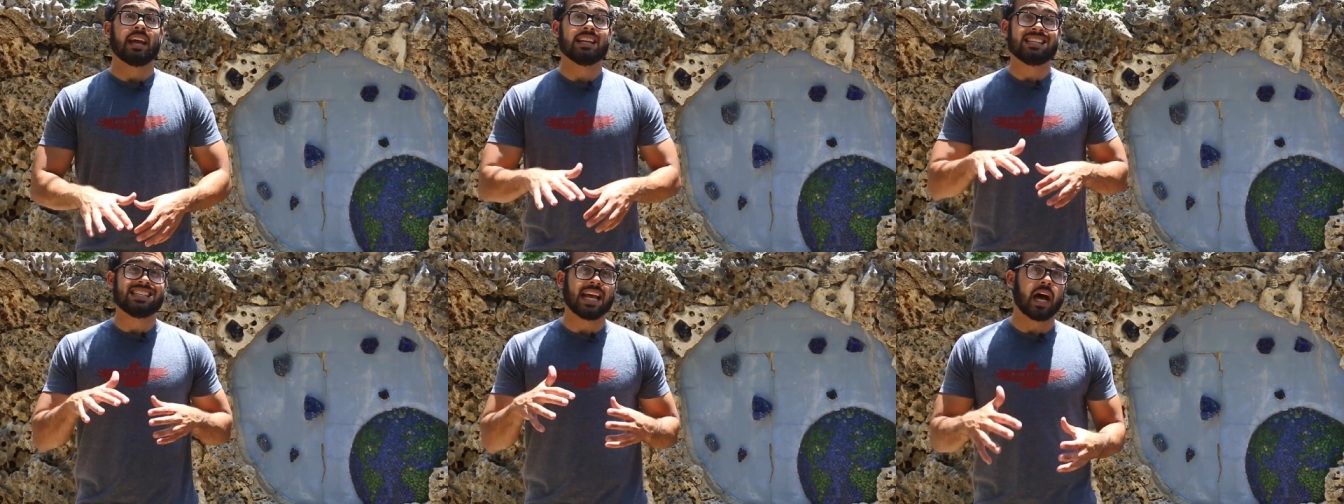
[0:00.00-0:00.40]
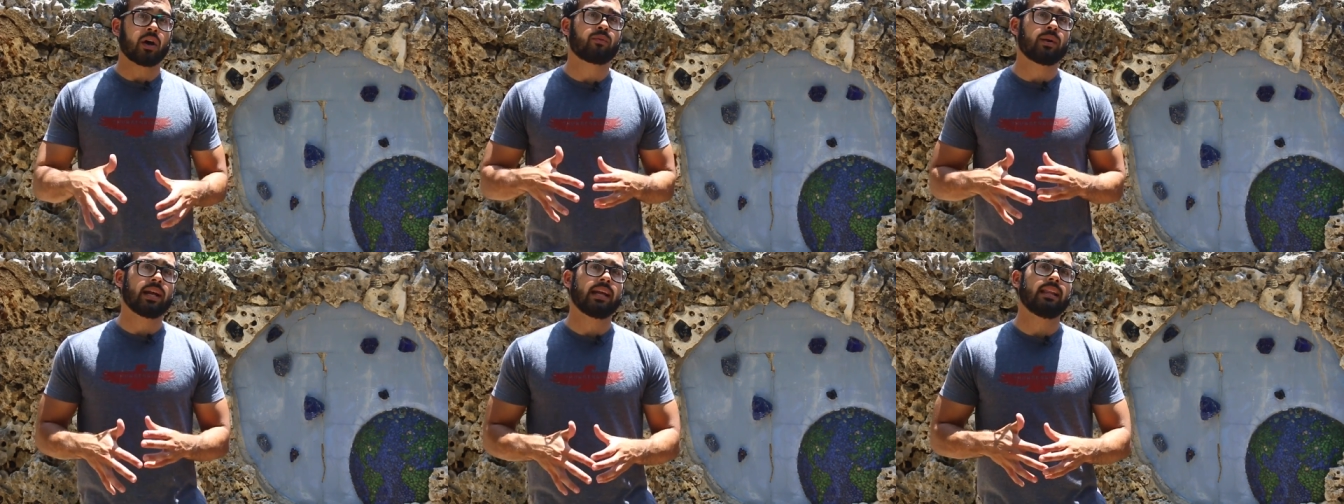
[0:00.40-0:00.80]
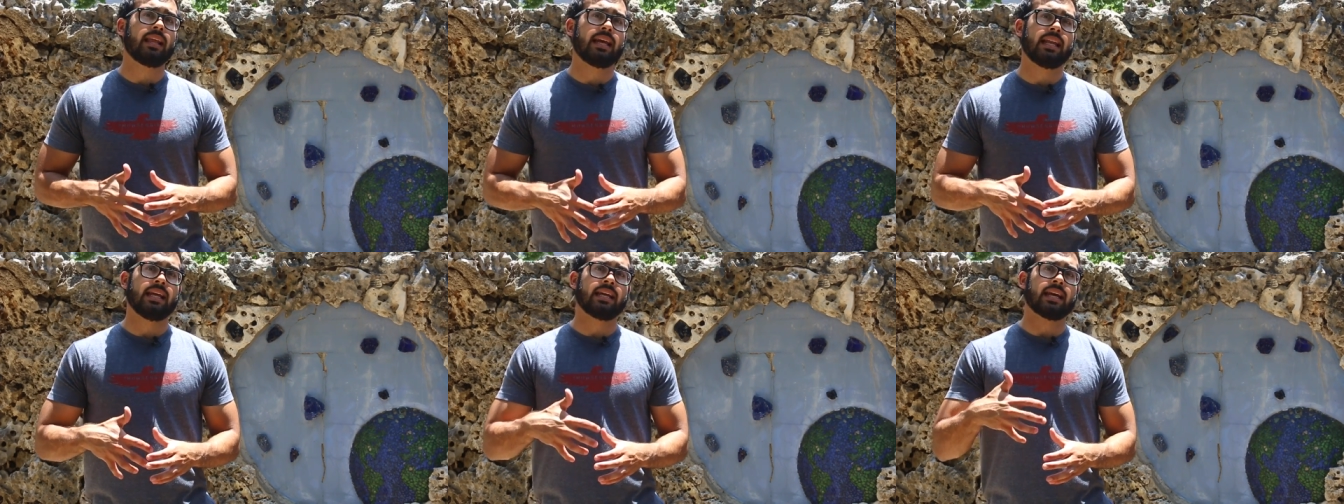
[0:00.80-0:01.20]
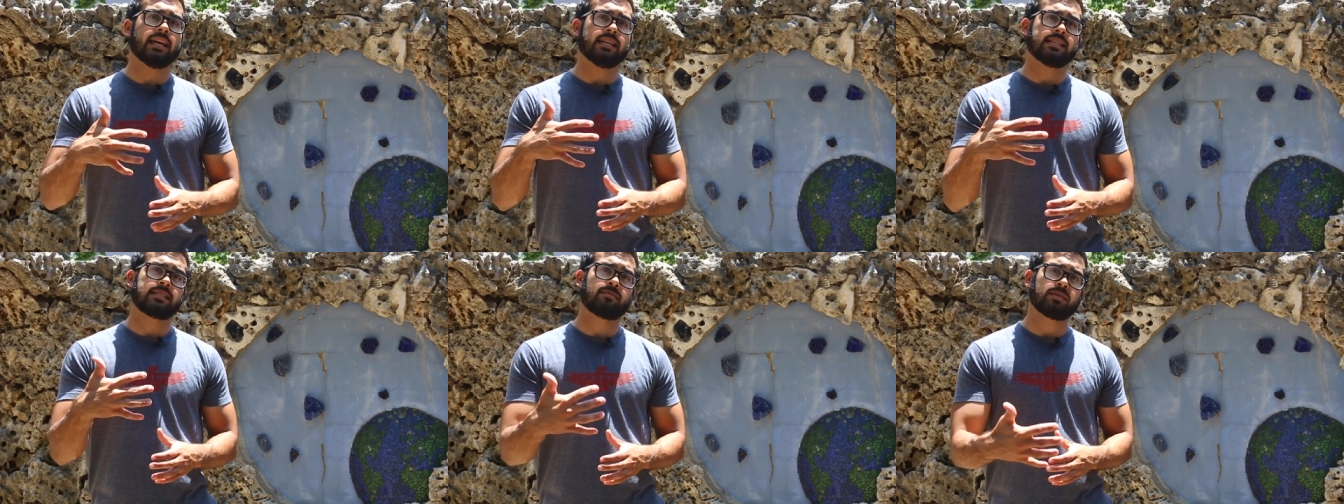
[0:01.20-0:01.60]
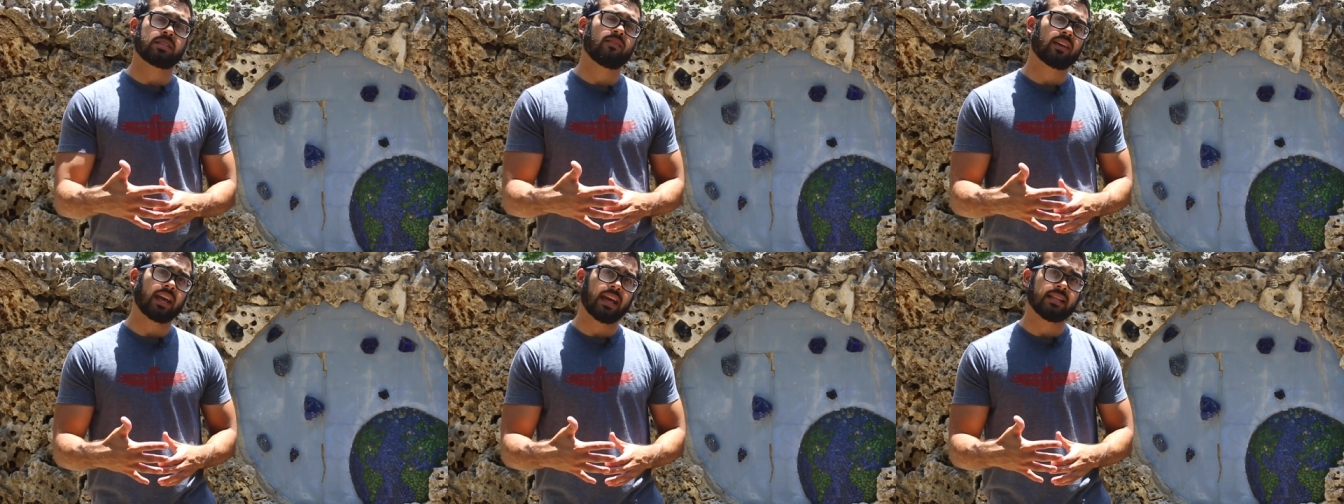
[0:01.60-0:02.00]
and downregulating a
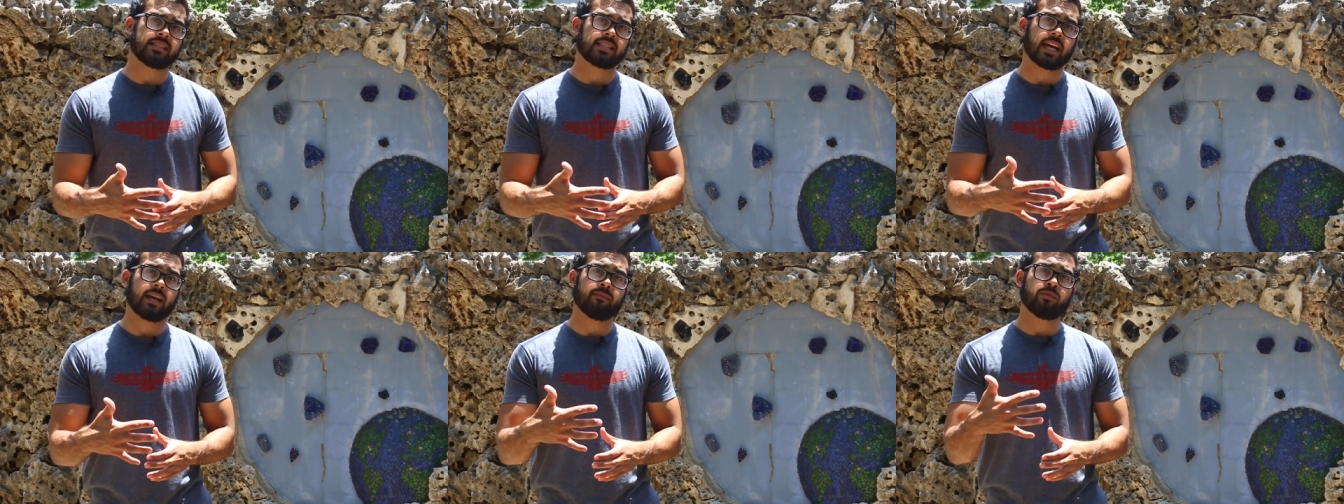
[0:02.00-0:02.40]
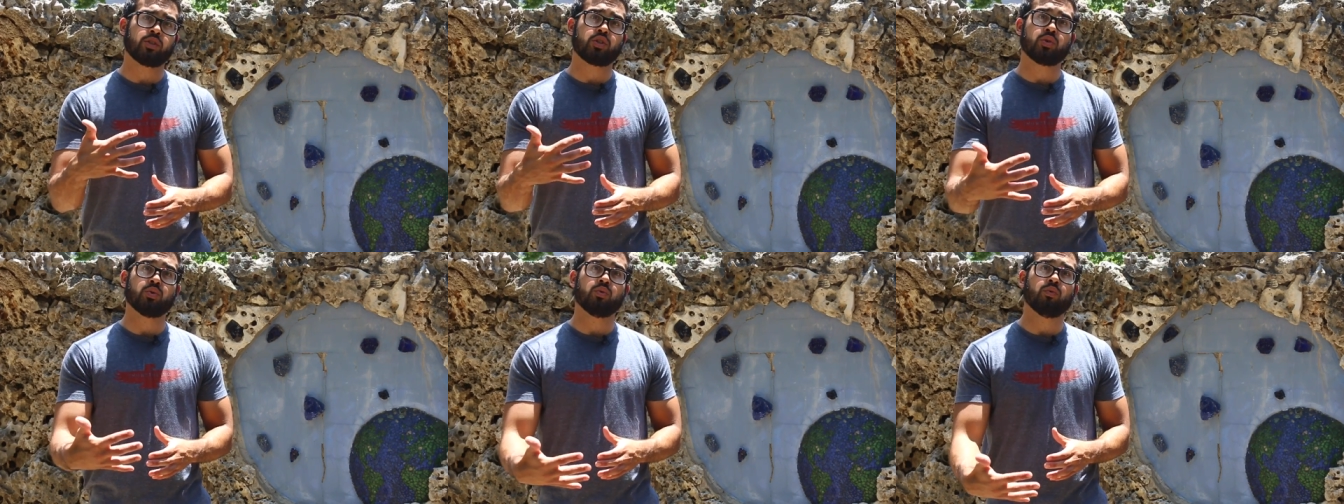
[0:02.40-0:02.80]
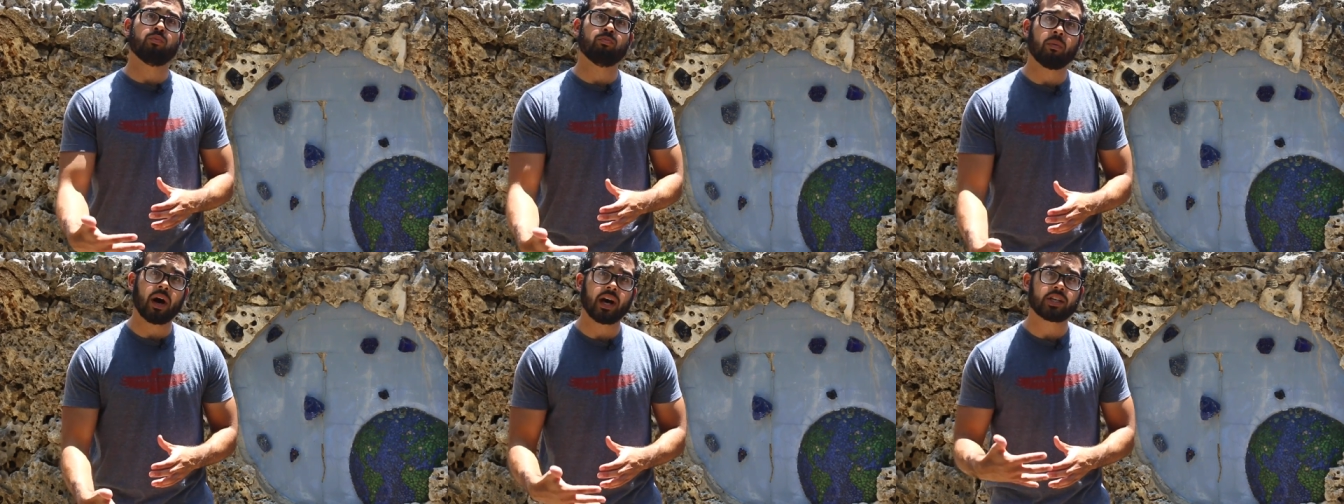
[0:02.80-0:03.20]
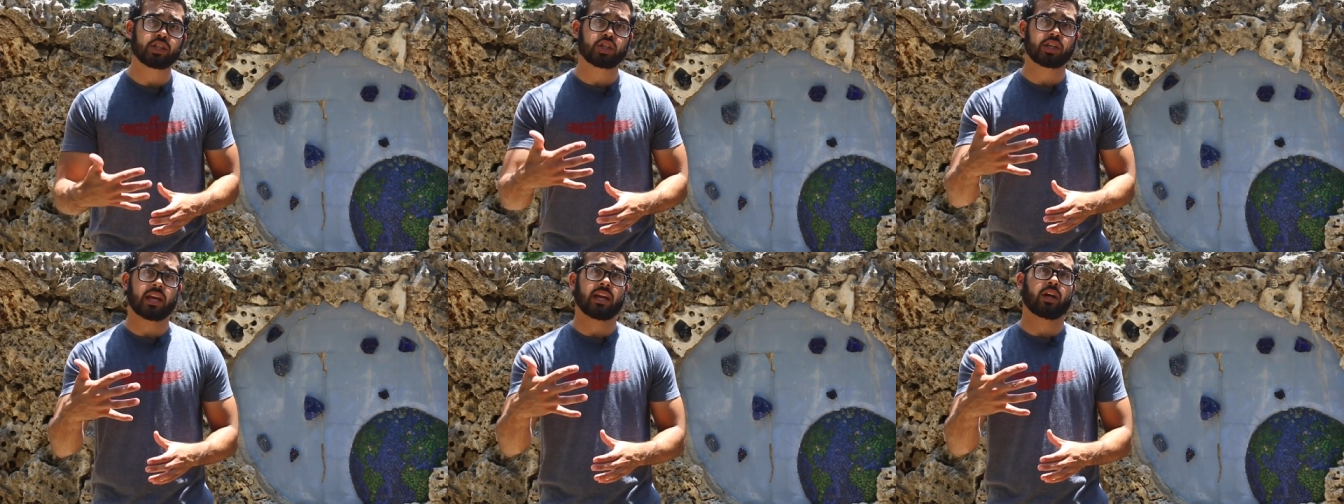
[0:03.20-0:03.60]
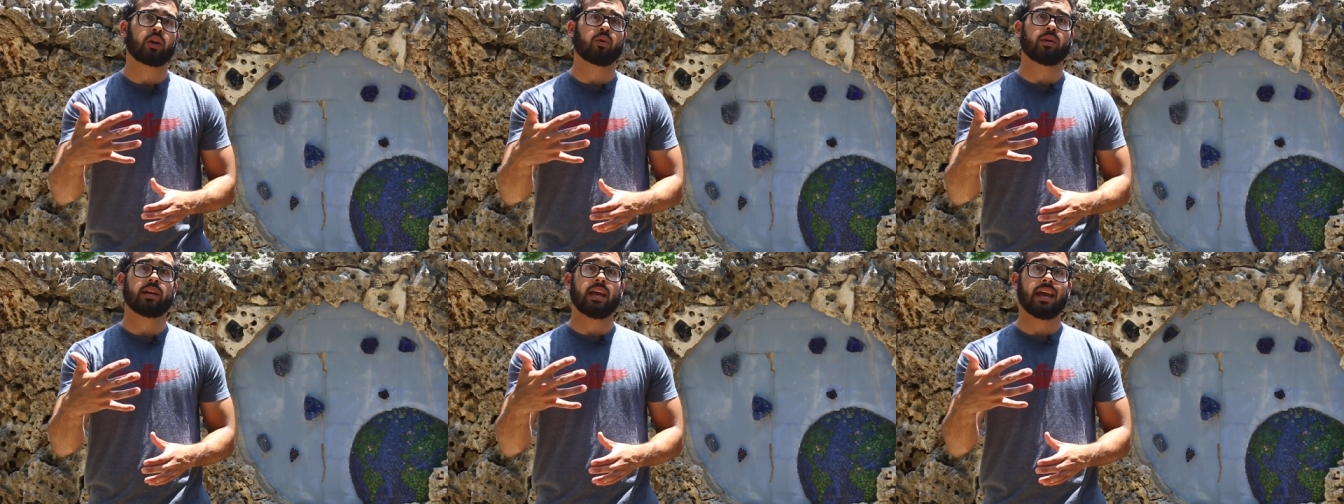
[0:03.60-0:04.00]
specific enzyme too much can
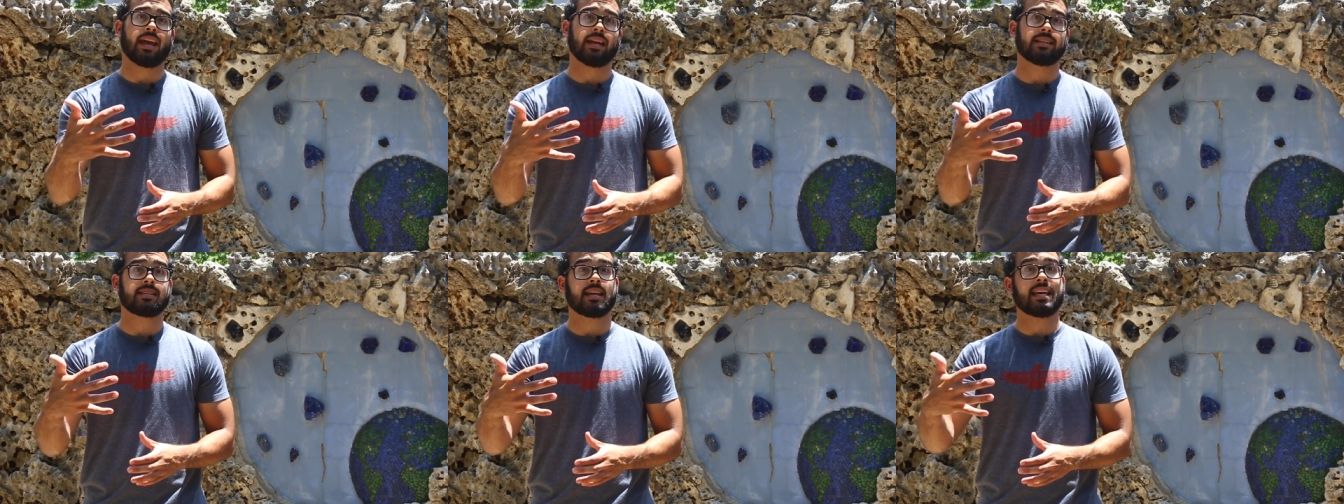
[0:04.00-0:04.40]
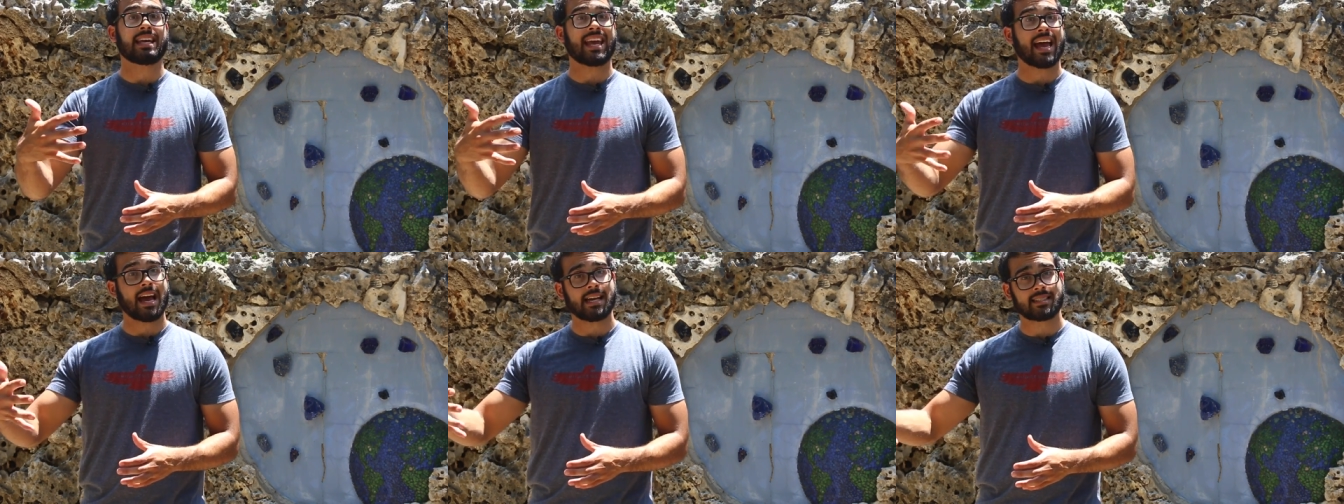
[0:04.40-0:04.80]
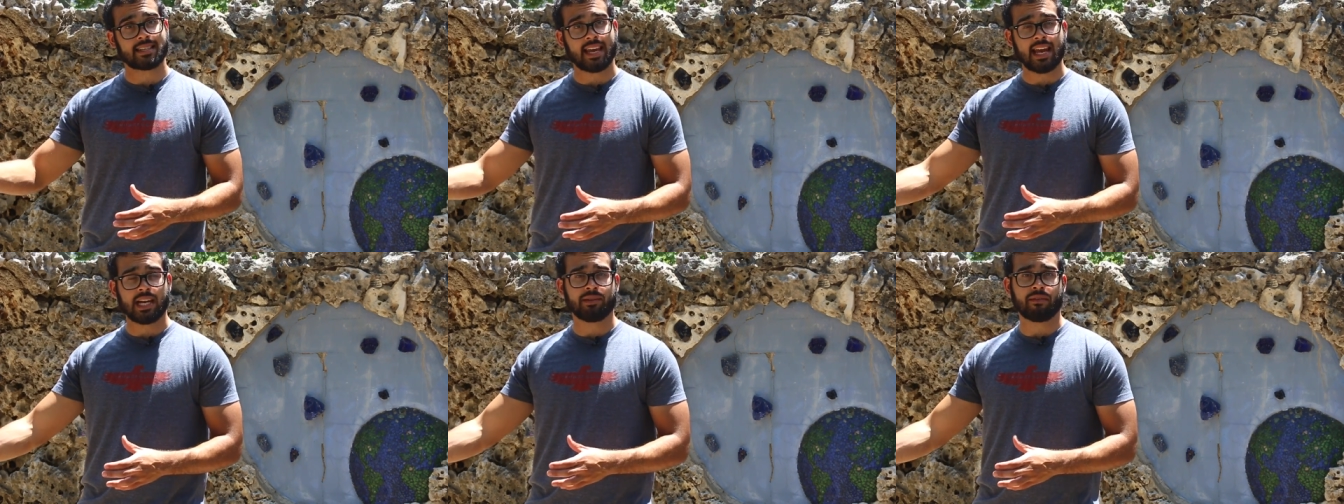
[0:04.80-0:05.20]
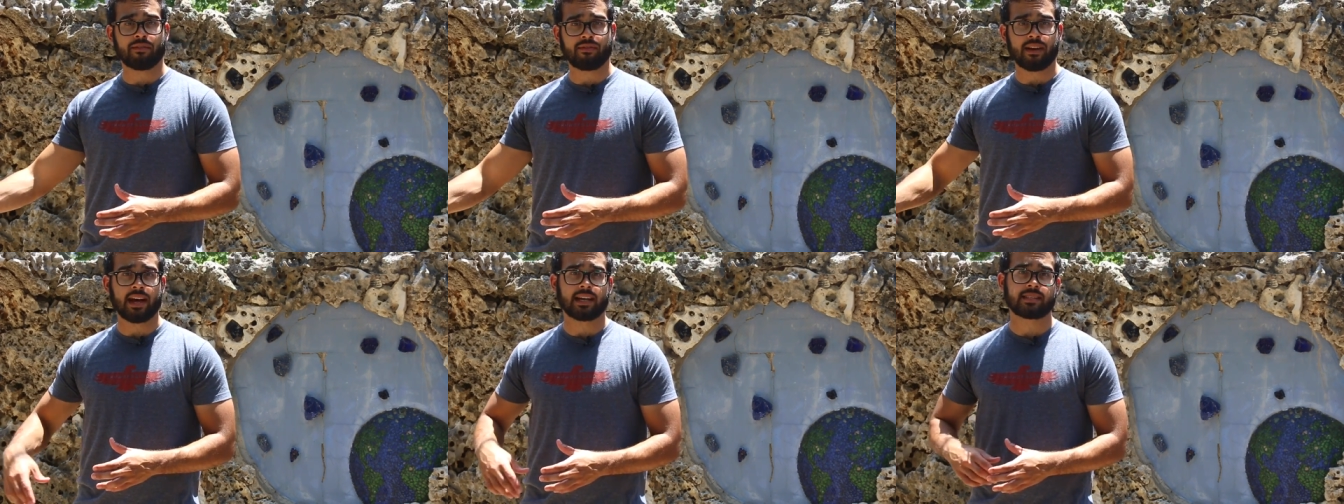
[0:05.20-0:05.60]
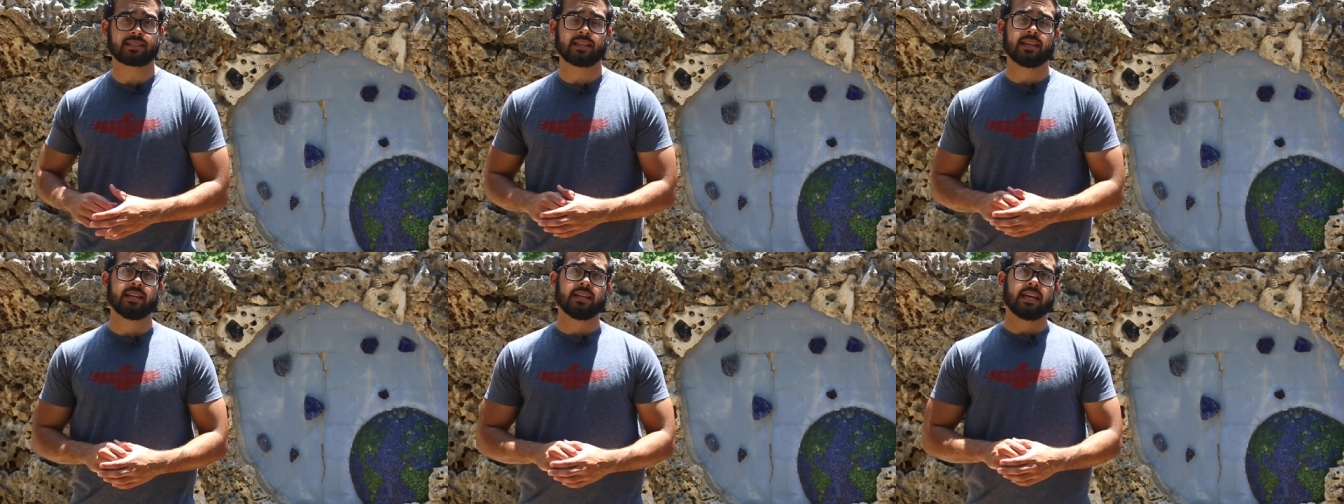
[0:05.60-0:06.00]
create a cascade of
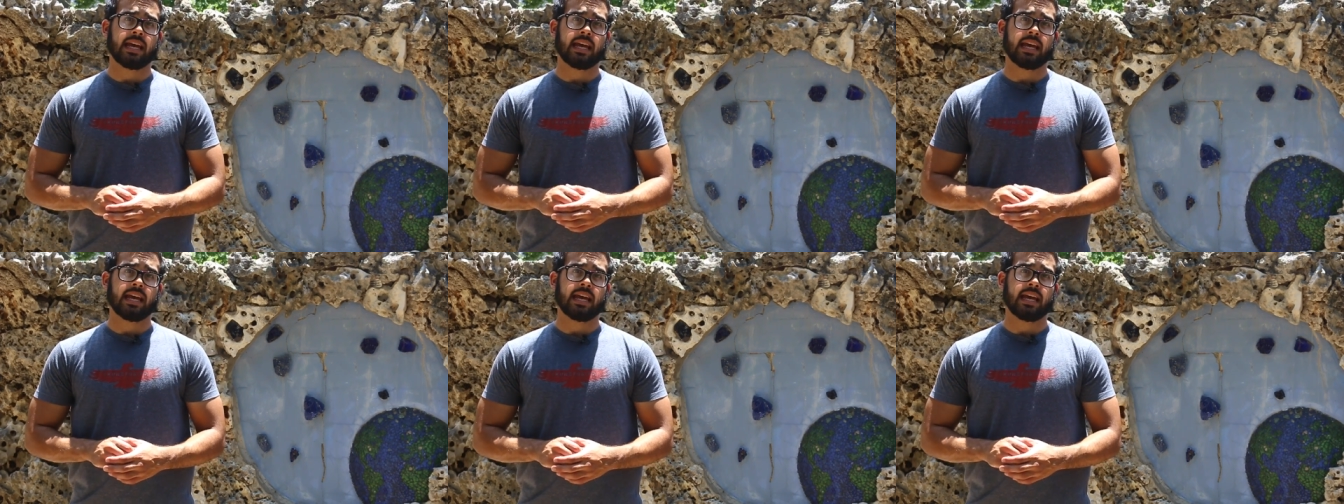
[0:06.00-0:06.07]
effects,